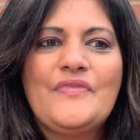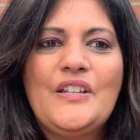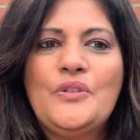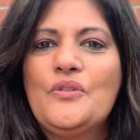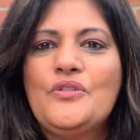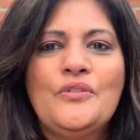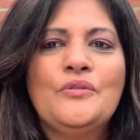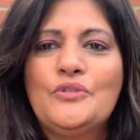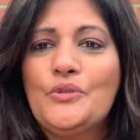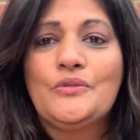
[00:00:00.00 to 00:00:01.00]

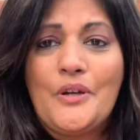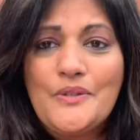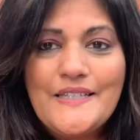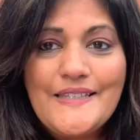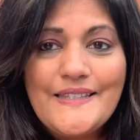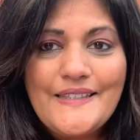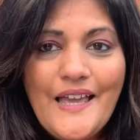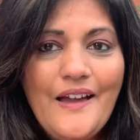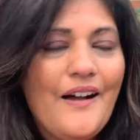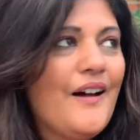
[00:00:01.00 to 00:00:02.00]
you'll notice
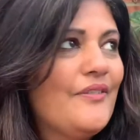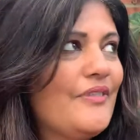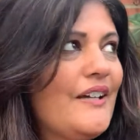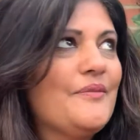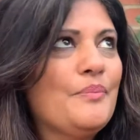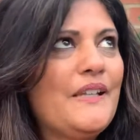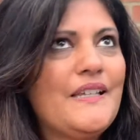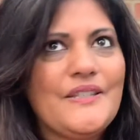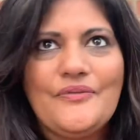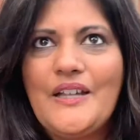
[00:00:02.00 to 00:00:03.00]
that I've had
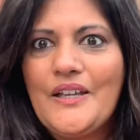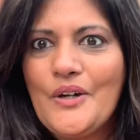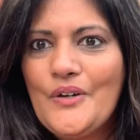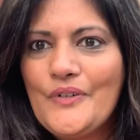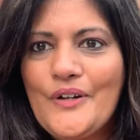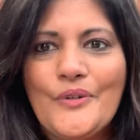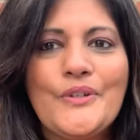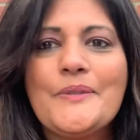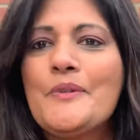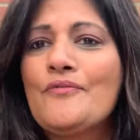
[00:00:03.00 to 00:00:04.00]
planes flying over, or
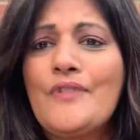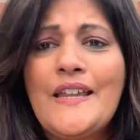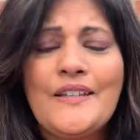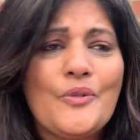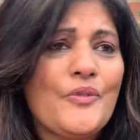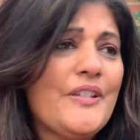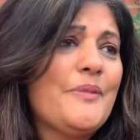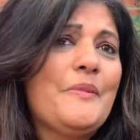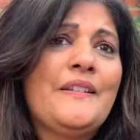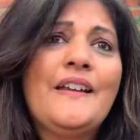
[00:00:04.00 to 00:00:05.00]
it's been raining, or there's
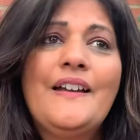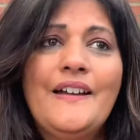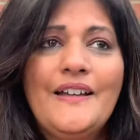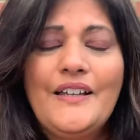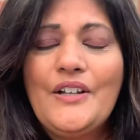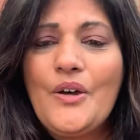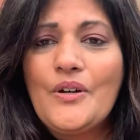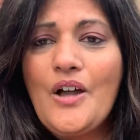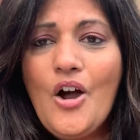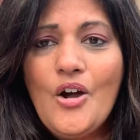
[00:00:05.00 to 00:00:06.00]
been
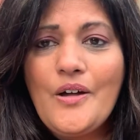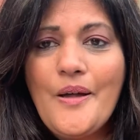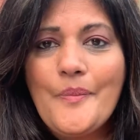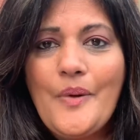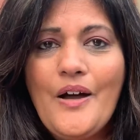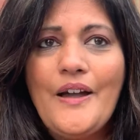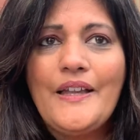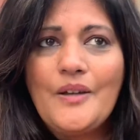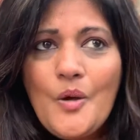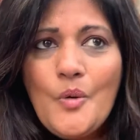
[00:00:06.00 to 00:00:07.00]
a car going
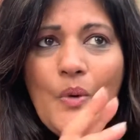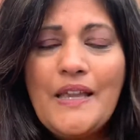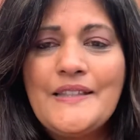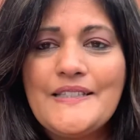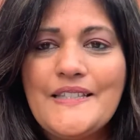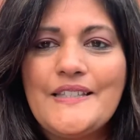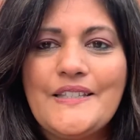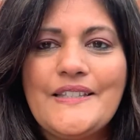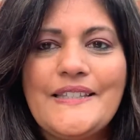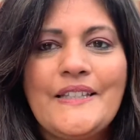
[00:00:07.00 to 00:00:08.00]
by away in the
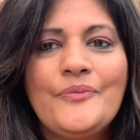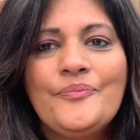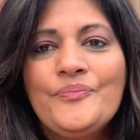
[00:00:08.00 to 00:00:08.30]
distance. And